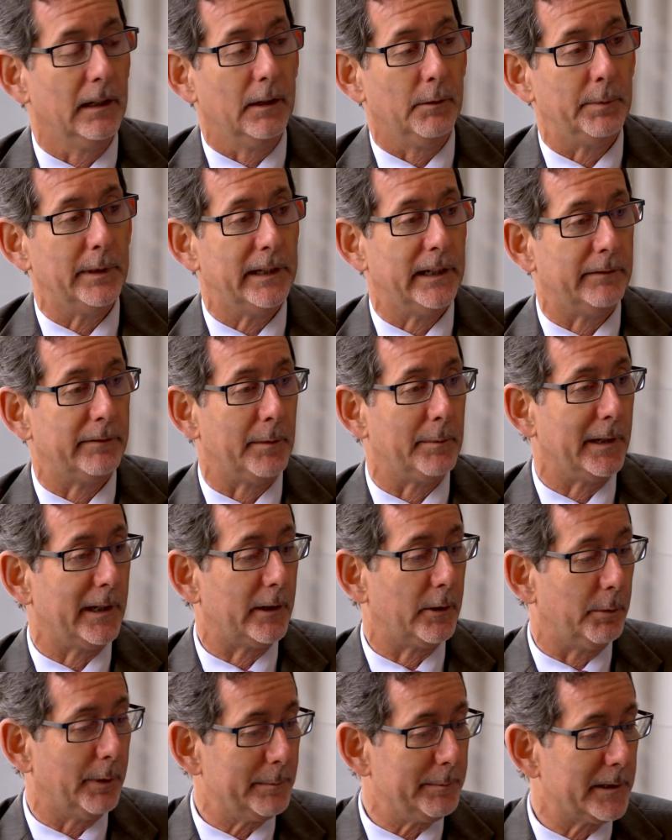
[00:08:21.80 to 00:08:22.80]
We give them the
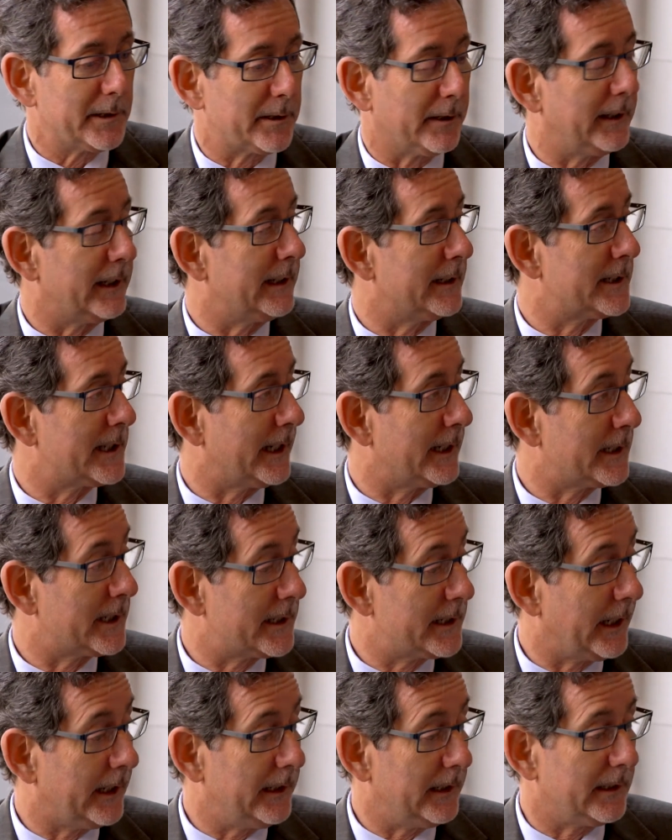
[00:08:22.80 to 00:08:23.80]
equipment so they can
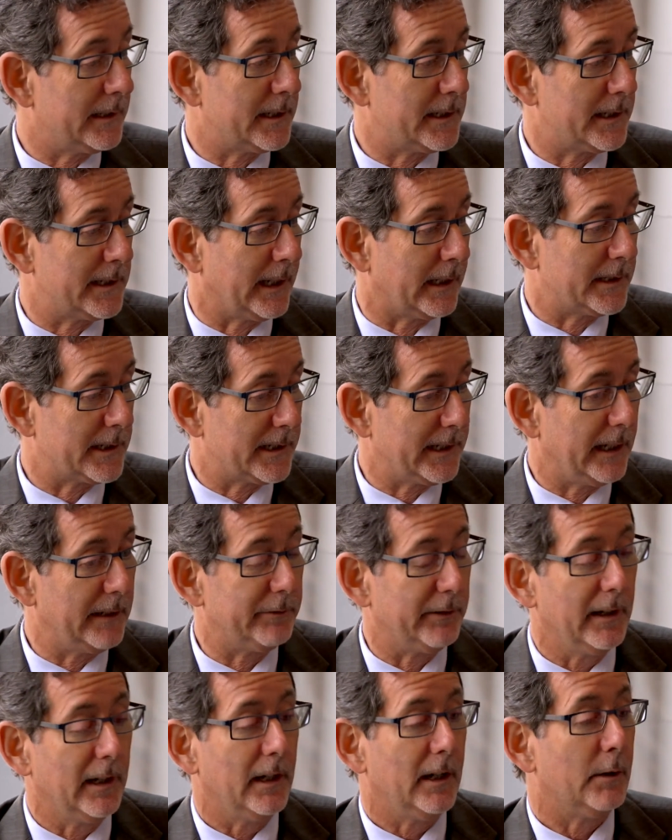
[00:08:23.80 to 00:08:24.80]
stay safe.
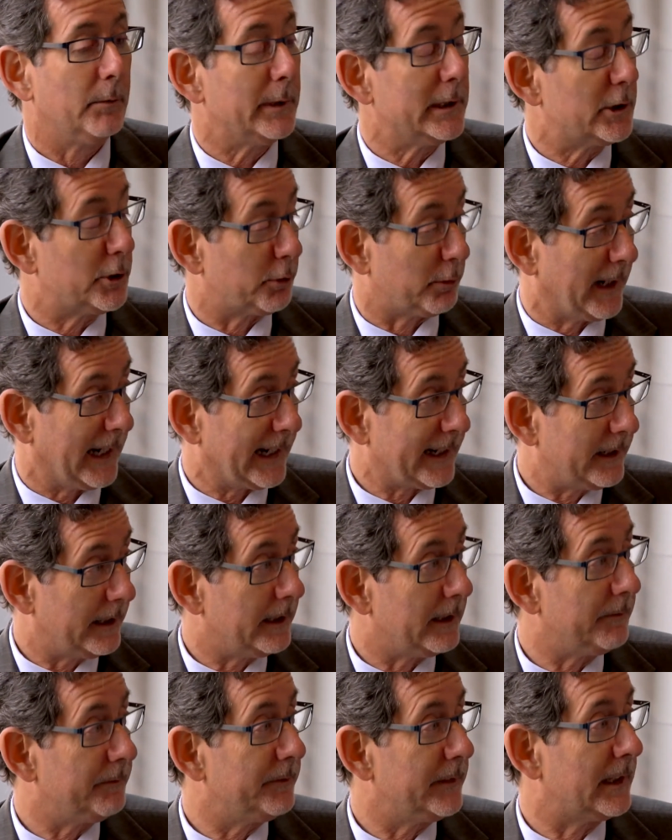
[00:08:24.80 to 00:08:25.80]
We track
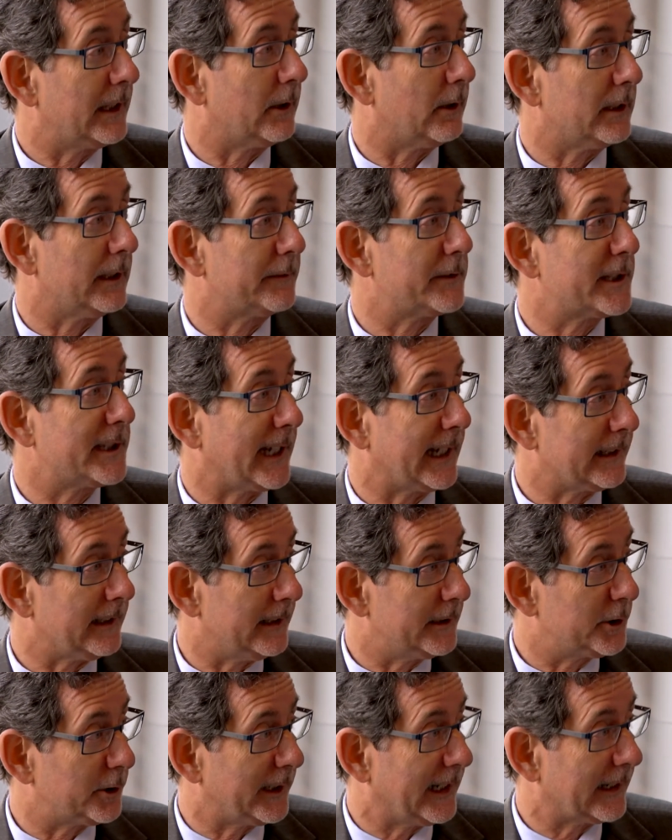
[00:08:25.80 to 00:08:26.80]
them. They all have
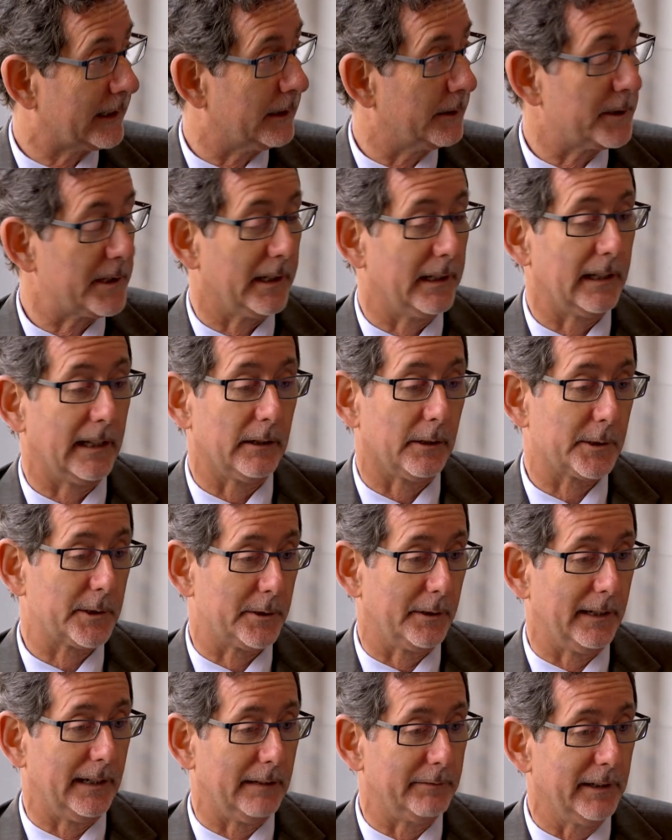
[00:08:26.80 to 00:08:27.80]
satellite trackers, and they
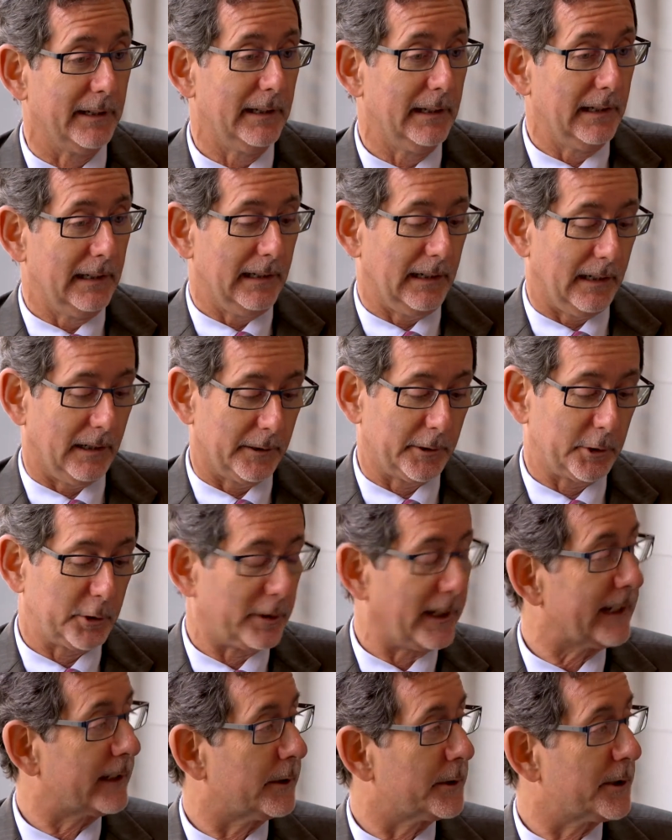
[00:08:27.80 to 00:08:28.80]
also have other
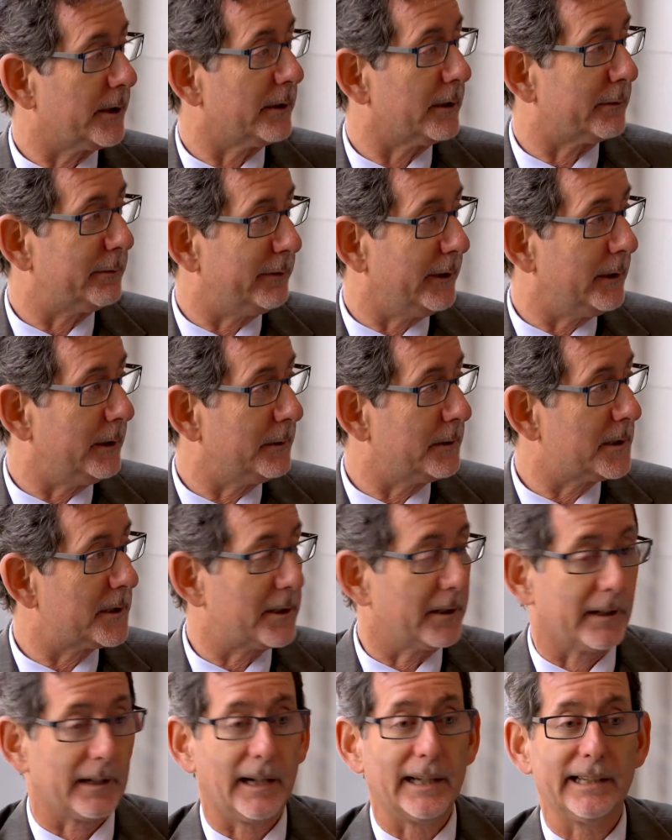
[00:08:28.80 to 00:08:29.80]
trackers on their phones
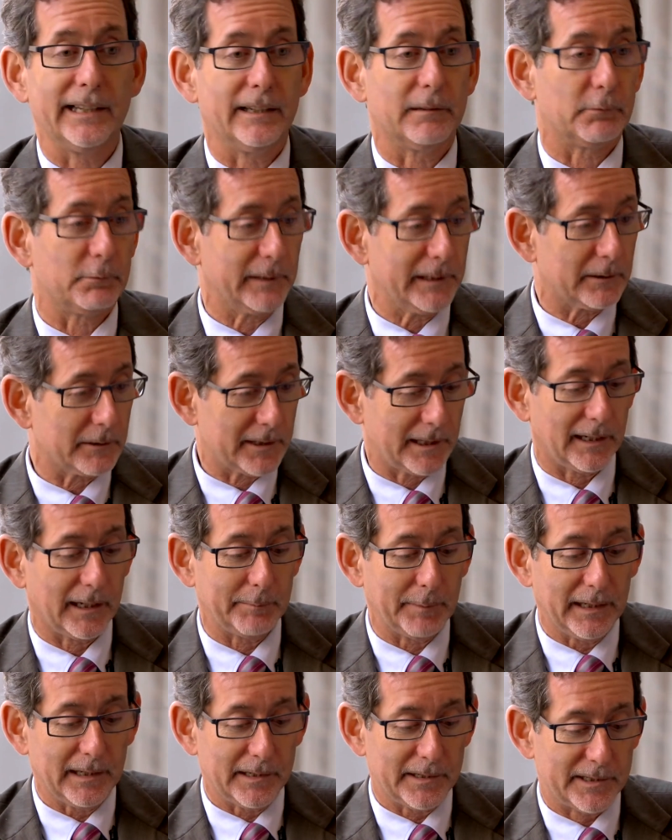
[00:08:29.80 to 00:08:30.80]
so that I can in real time
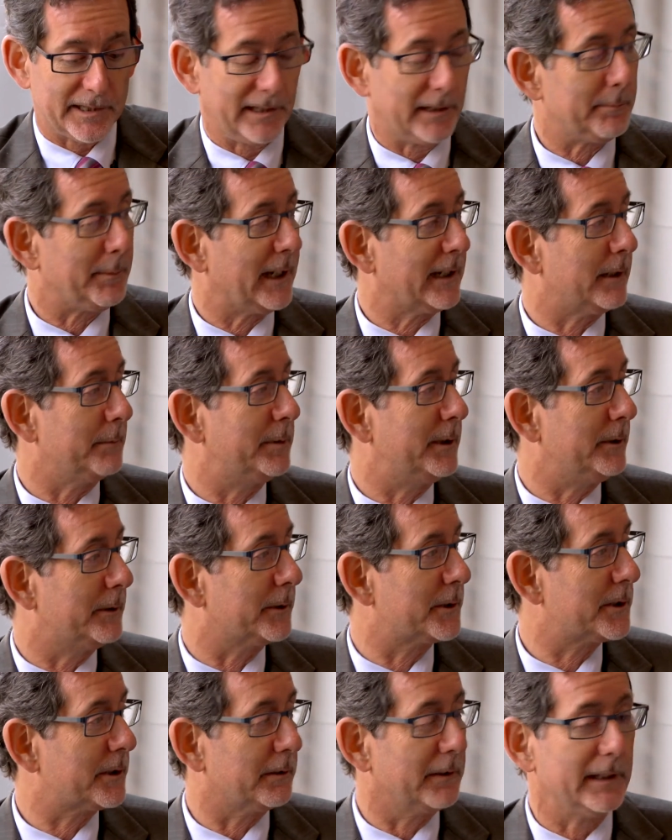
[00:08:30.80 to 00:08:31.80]
sit at my computer
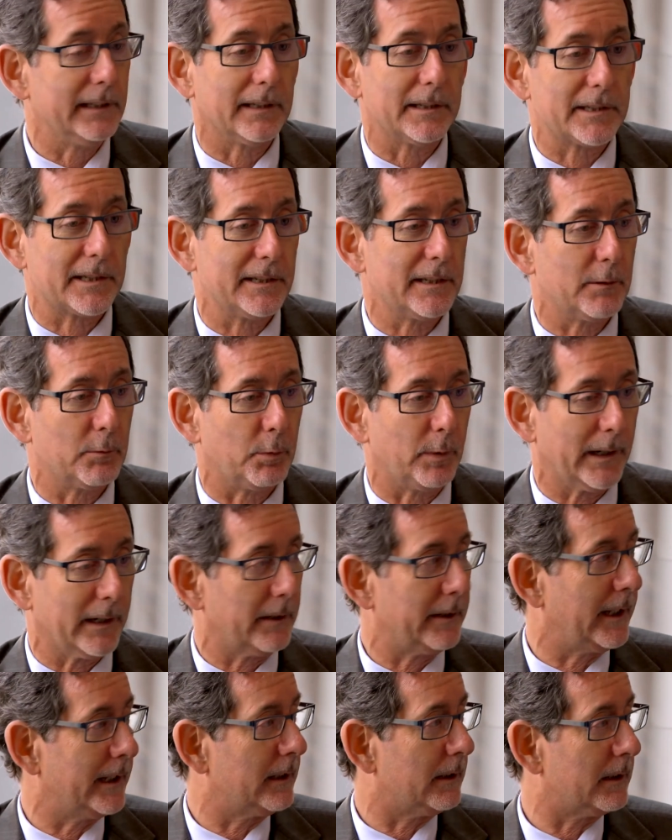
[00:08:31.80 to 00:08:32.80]
screen and see where
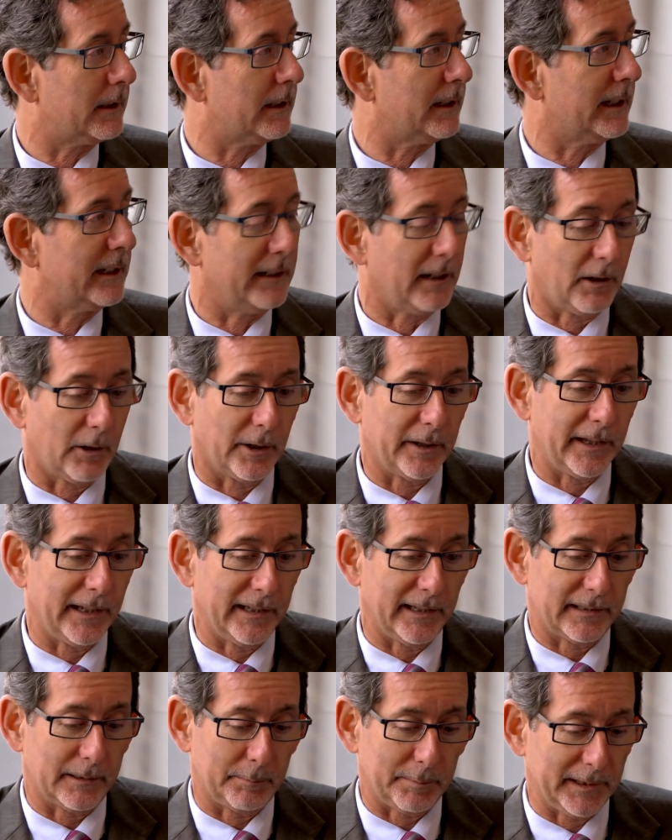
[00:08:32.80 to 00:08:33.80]
they are and are they
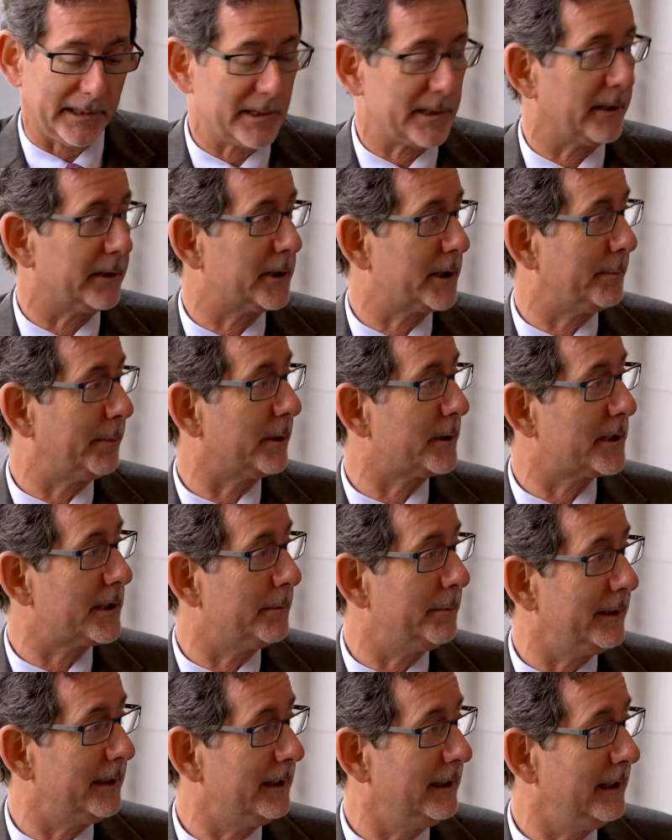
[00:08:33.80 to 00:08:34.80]
at the place they're supposed to be.